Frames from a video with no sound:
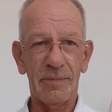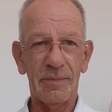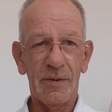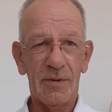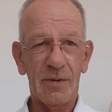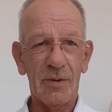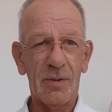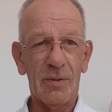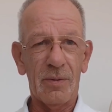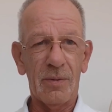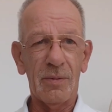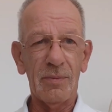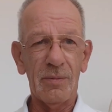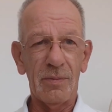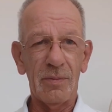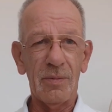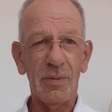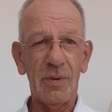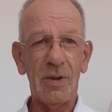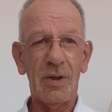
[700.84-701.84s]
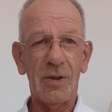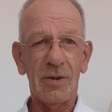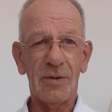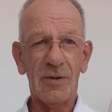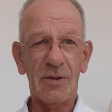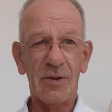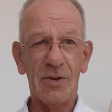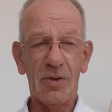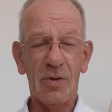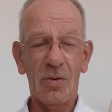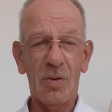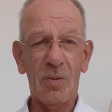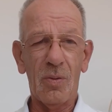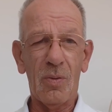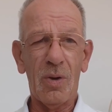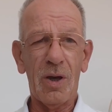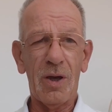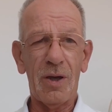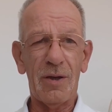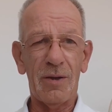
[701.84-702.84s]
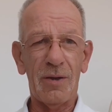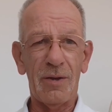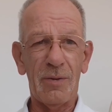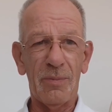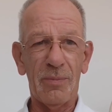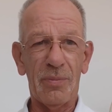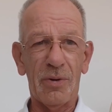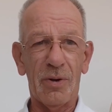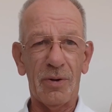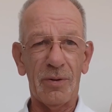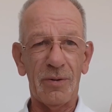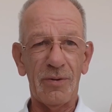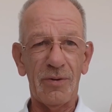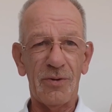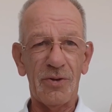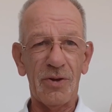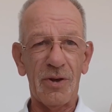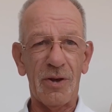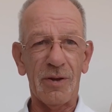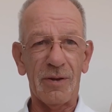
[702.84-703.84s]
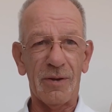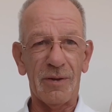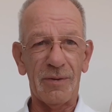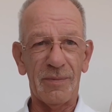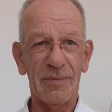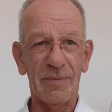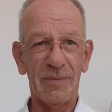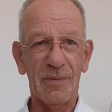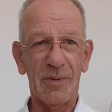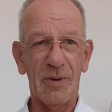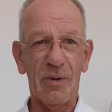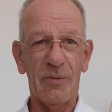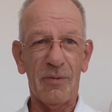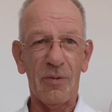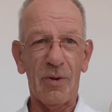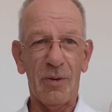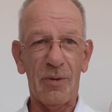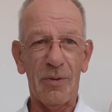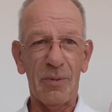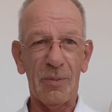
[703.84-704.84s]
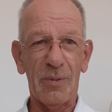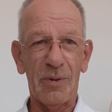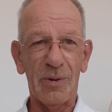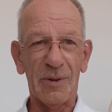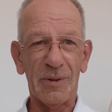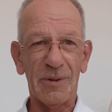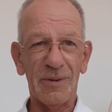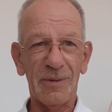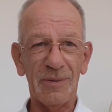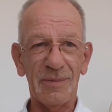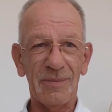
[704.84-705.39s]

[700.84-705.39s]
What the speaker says: So it's quite an important chunk of all the work.